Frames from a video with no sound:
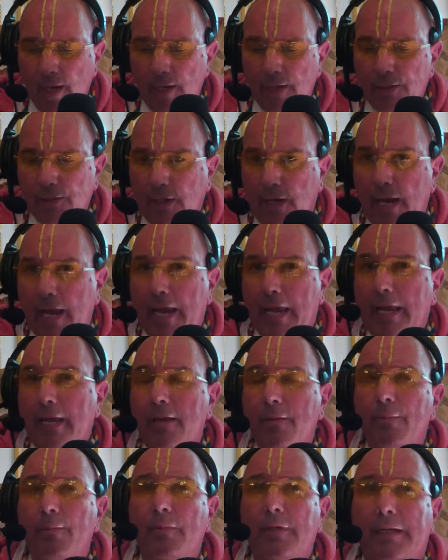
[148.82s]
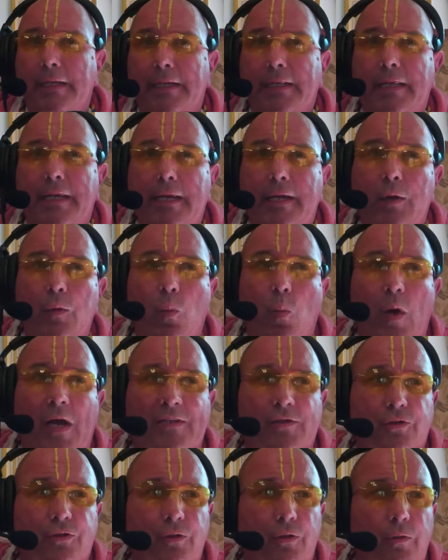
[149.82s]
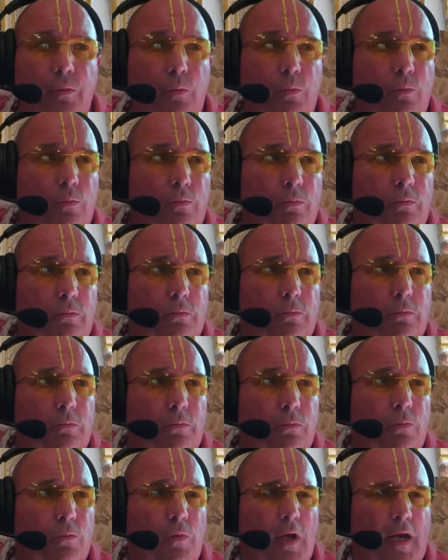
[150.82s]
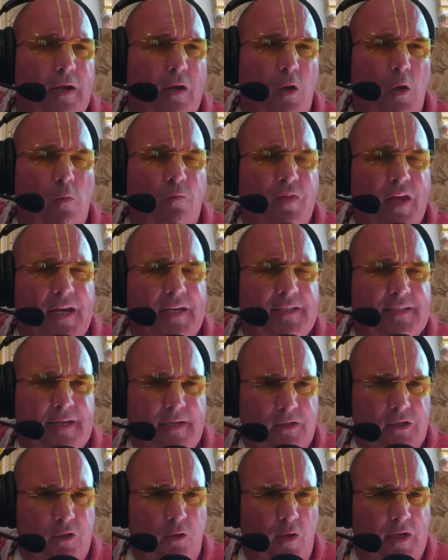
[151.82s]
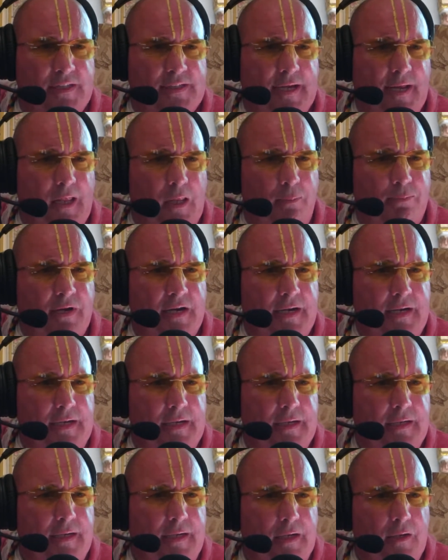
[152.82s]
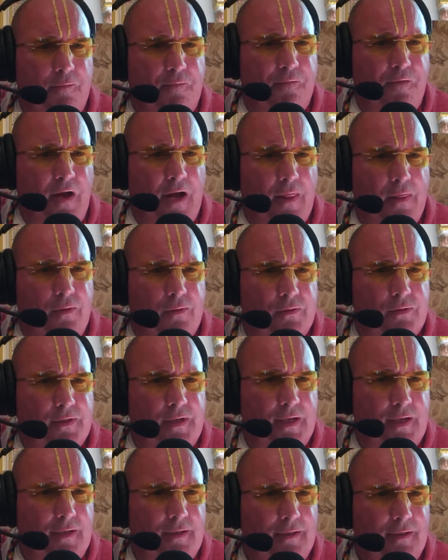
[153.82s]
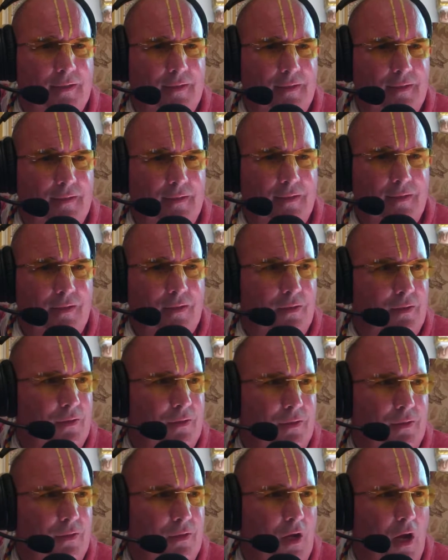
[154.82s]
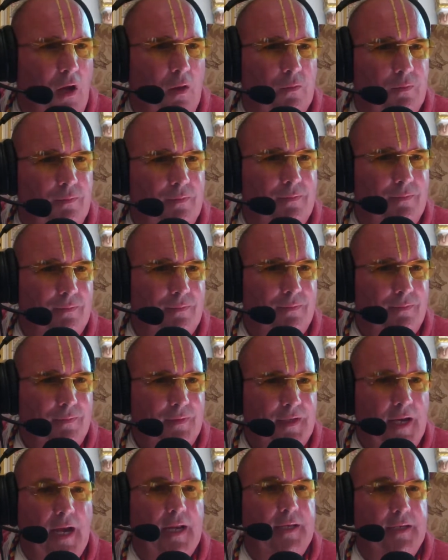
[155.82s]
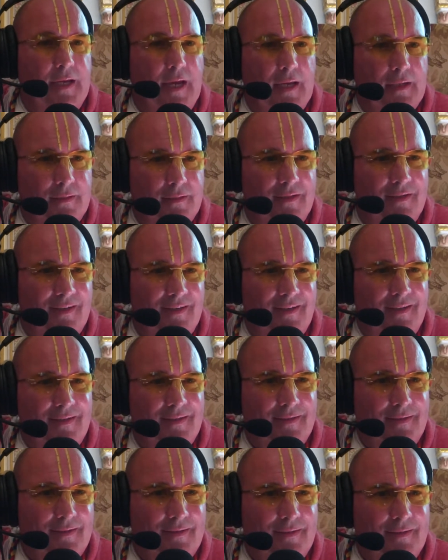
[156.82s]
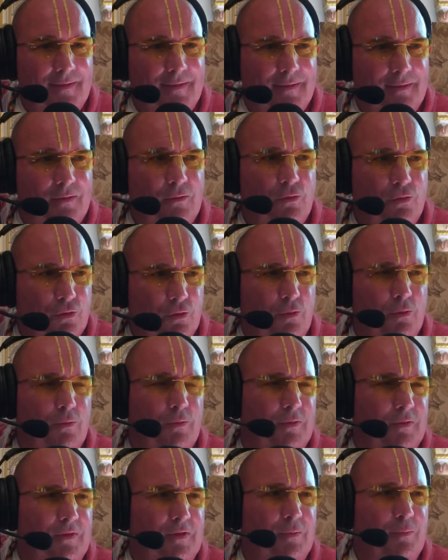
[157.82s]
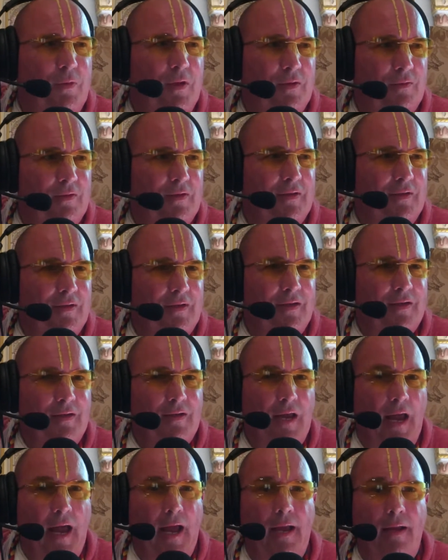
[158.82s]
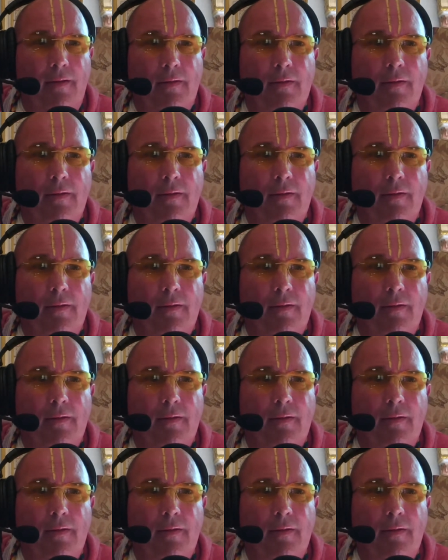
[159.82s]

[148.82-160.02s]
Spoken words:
Today in the Western, I don't know if they, did they celebrate in India Father's Day? No, not yet. Soon. Huh?